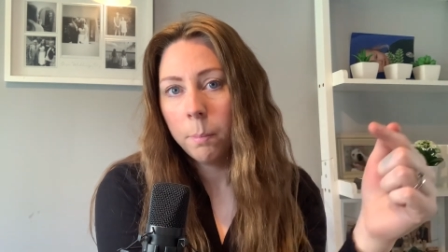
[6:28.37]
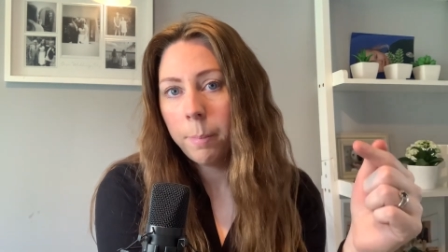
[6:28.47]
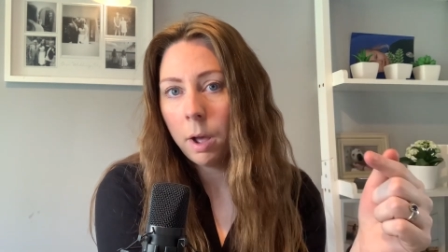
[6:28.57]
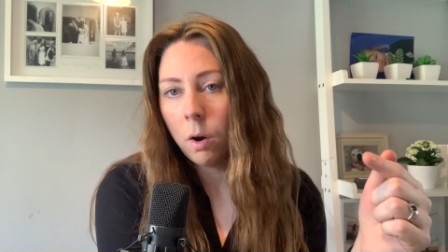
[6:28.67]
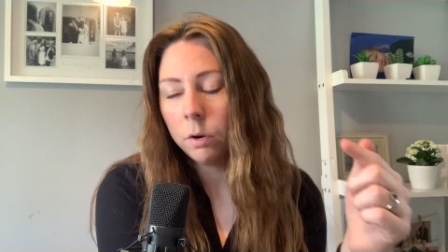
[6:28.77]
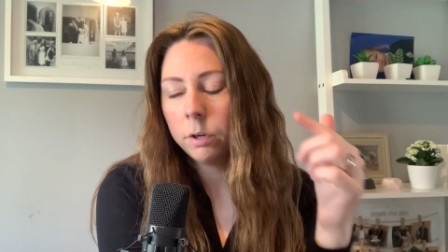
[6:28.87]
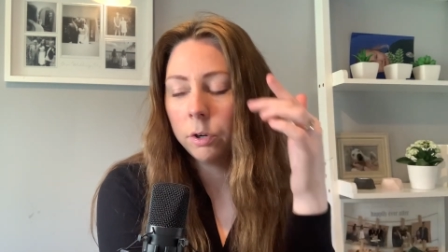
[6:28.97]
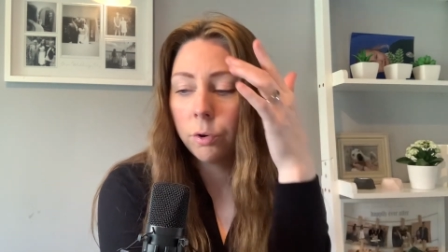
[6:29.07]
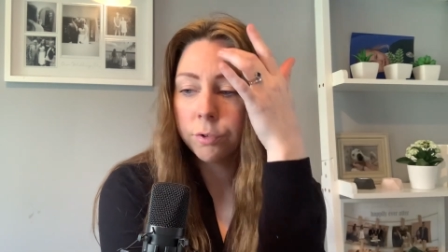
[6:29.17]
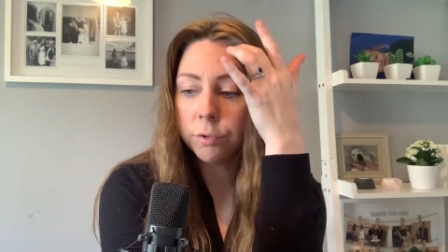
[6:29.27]
park
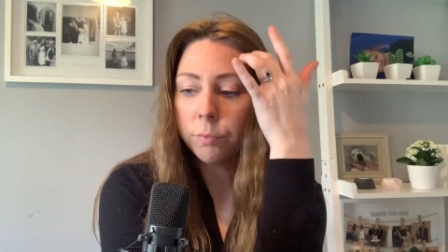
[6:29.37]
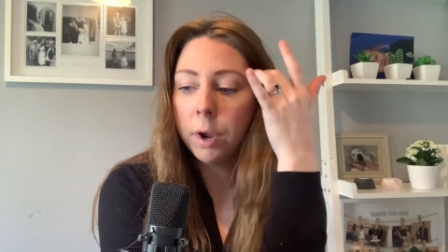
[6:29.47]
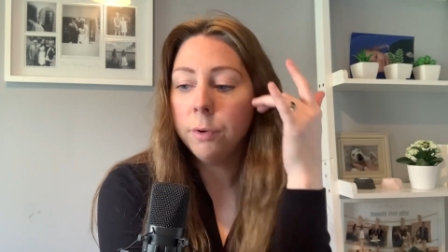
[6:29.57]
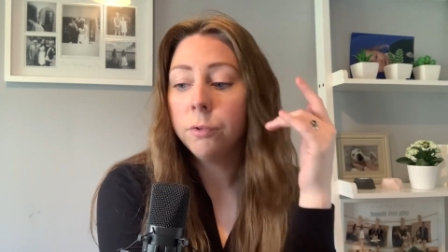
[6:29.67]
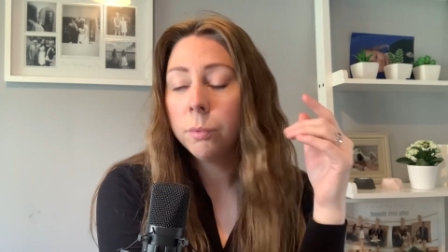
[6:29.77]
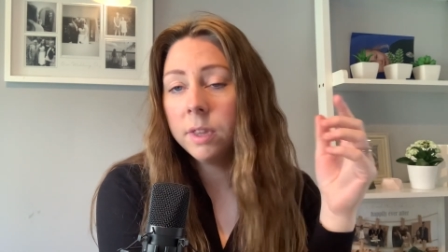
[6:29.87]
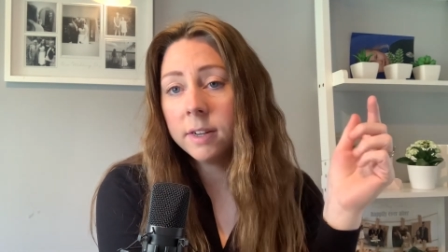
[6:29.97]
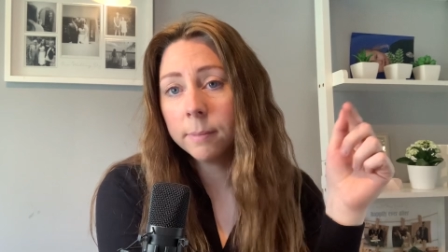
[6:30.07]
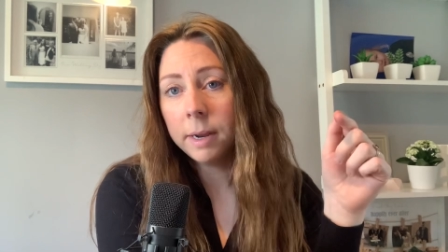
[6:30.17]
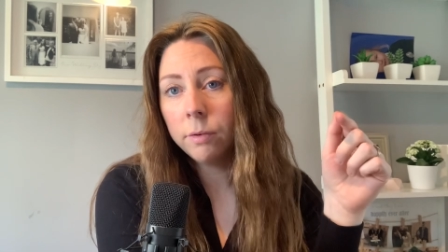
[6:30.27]
across the road.
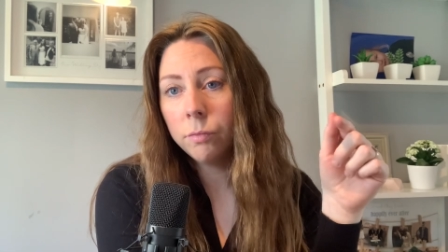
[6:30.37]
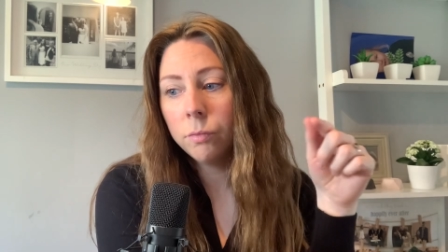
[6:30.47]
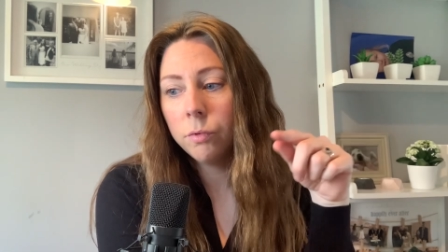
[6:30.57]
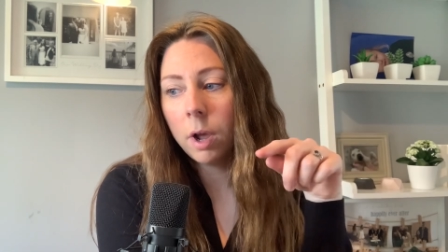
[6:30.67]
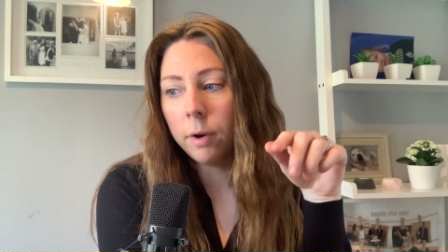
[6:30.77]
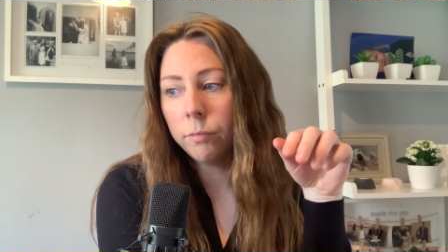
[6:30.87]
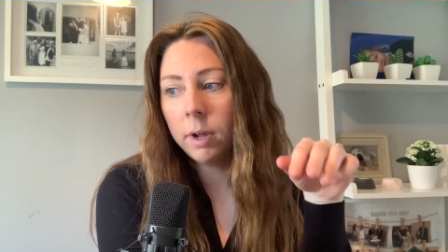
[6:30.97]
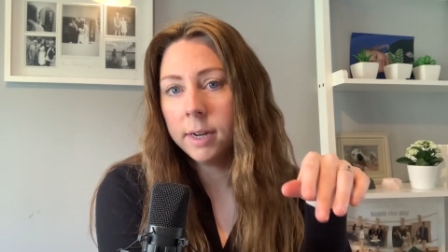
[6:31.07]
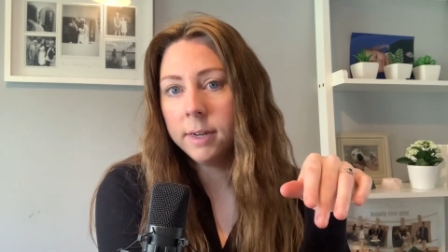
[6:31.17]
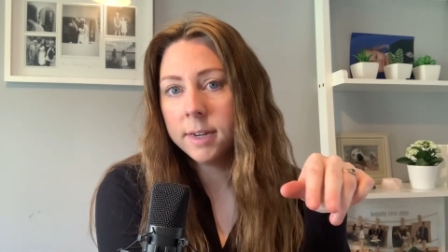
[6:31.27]
This meant uh,
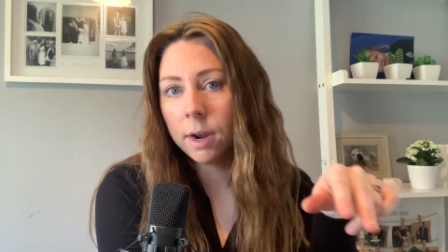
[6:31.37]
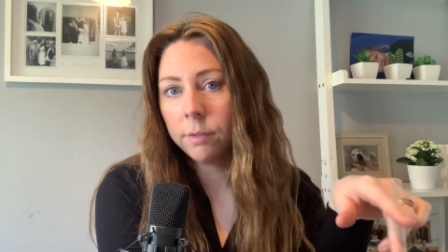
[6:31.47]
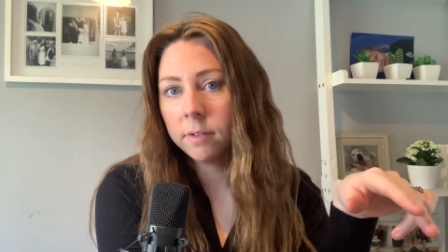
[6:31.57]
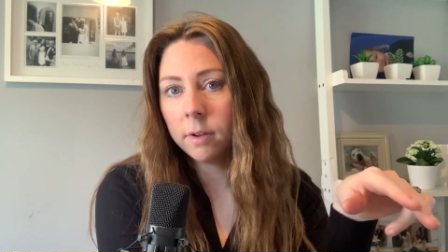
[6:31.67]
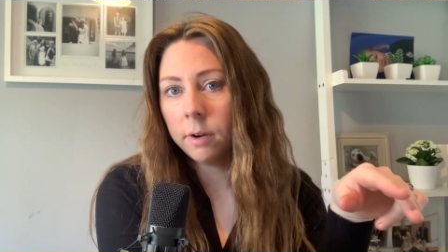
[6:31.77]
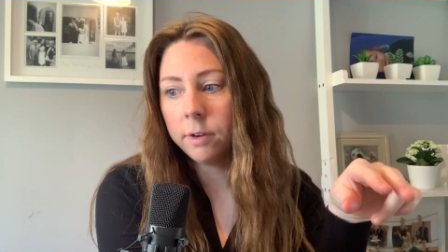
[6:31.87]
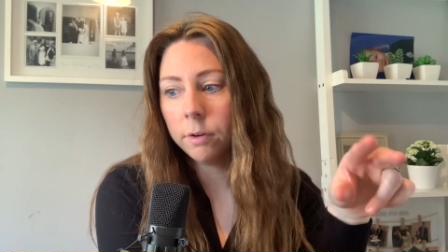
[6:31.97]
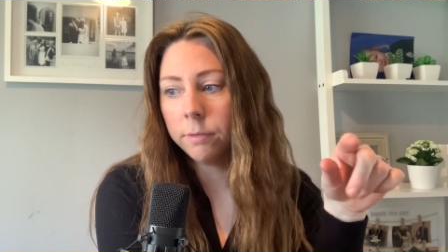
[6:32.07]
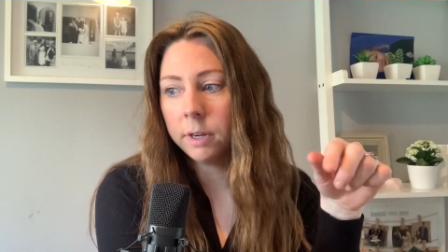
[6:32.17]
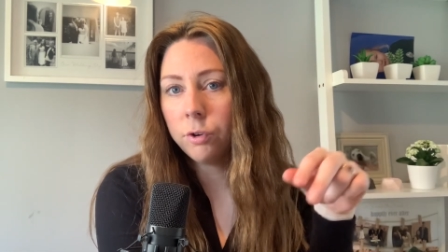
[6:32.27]
running down the side
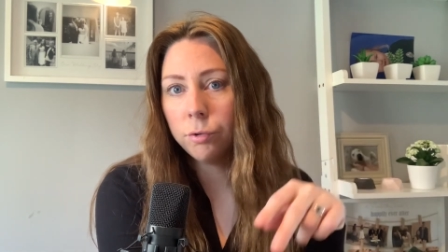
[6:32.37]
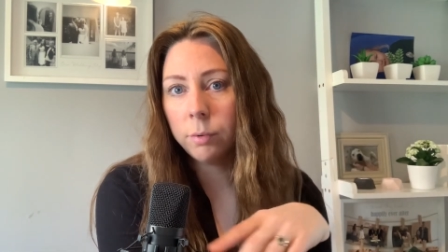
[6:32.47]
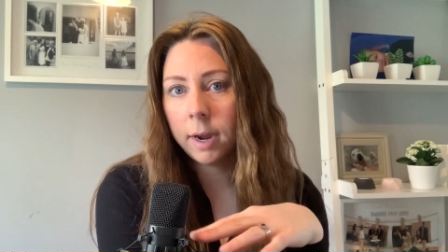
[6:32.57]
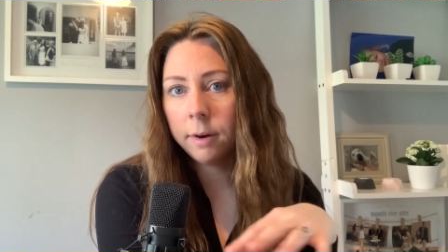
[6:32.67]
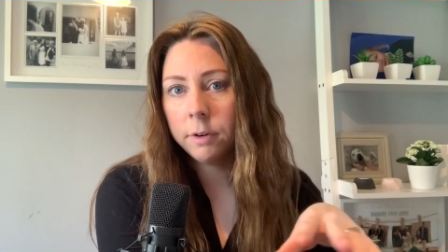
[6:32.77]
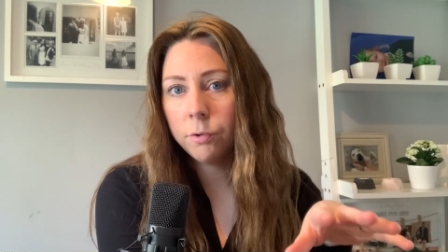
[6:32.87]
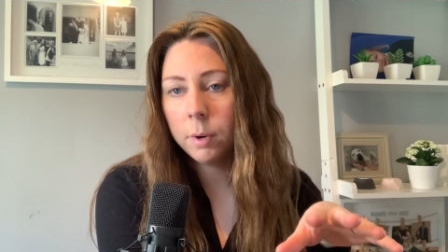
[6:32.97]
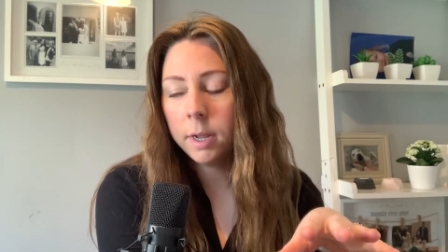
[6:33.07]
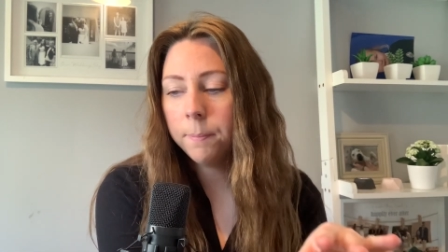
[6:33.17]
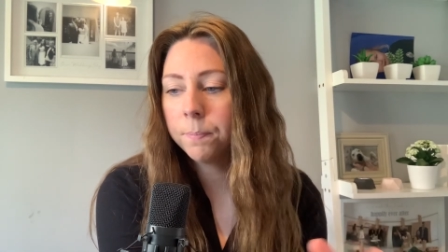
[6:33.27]
of a dual
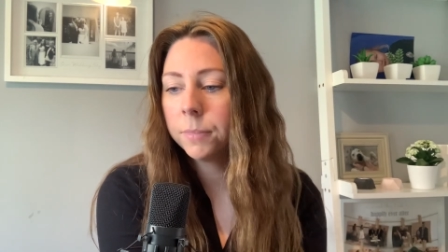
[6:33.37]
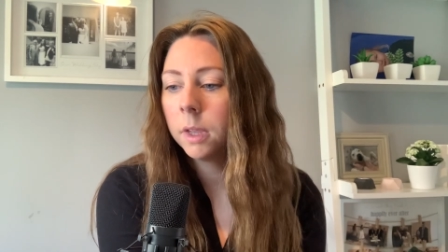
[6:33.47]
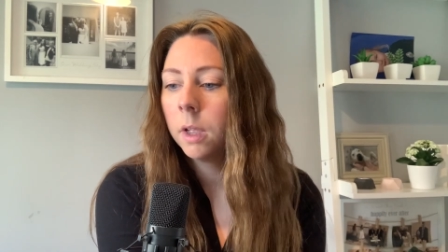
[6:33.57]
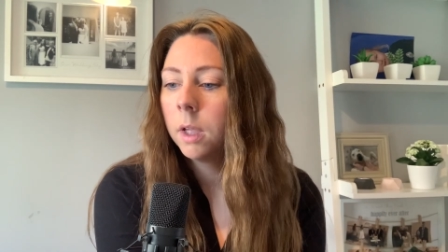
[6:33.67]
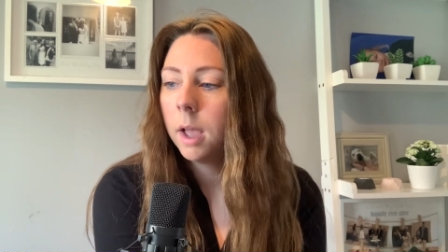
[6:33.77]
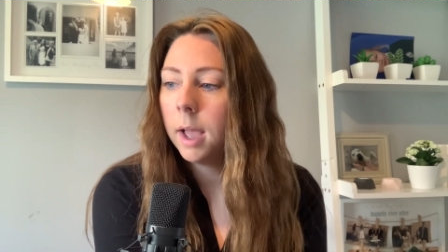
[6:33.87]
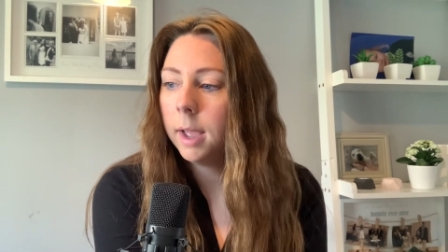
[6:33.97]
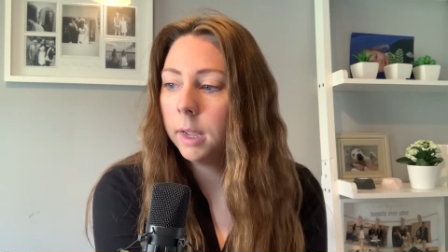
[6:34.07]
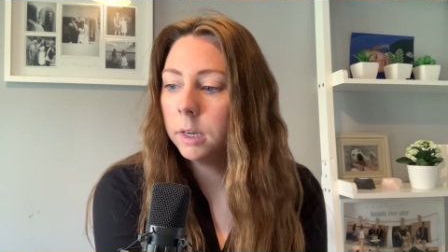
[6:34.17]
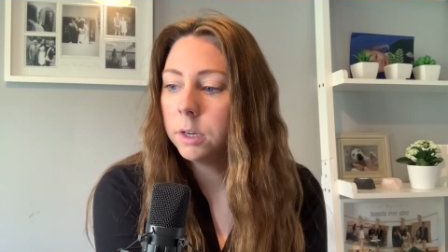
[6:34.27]
carriageway.
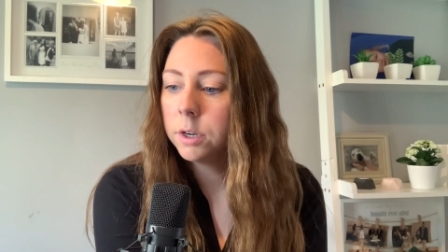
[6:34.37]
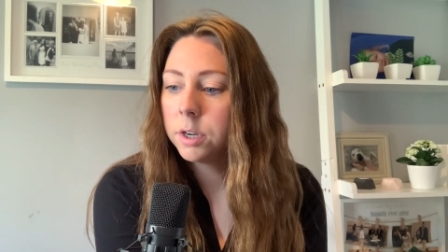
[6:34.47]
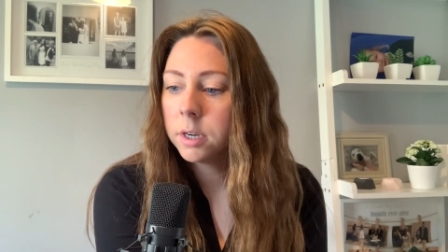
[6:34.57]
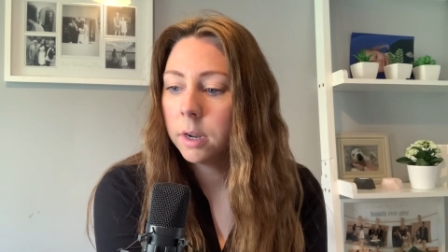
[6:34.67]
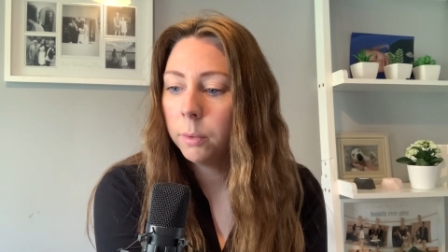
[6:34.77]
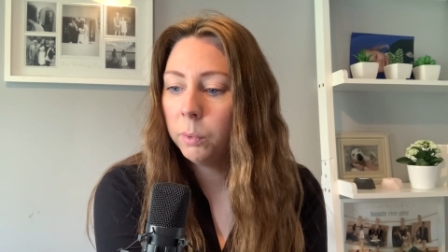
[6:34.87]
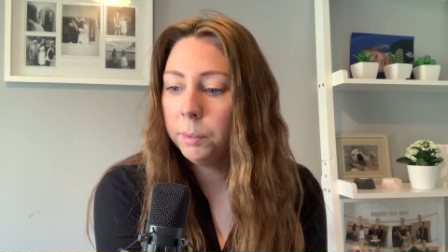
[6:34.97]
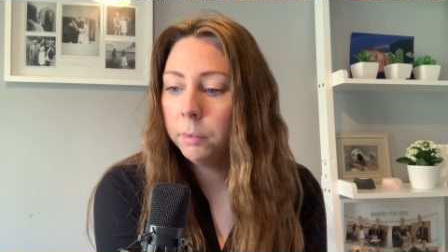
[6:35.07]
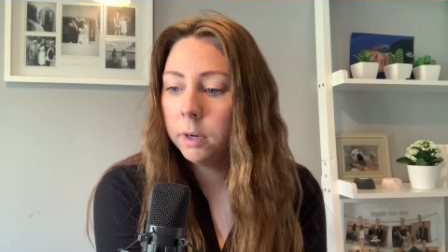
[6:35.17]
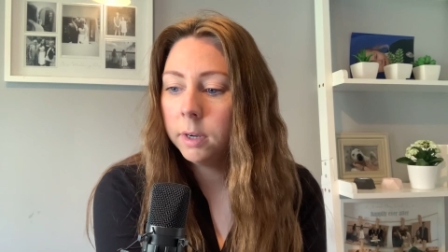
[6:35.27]
And we
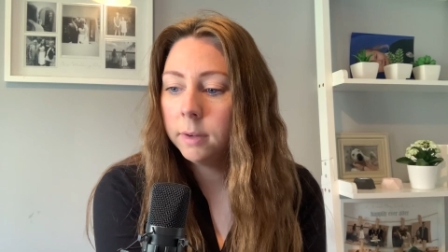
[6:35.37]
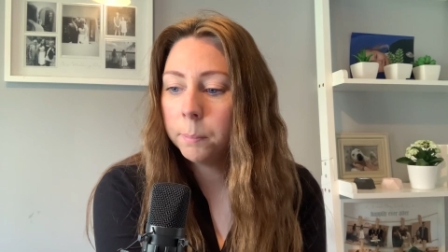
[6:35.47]
were,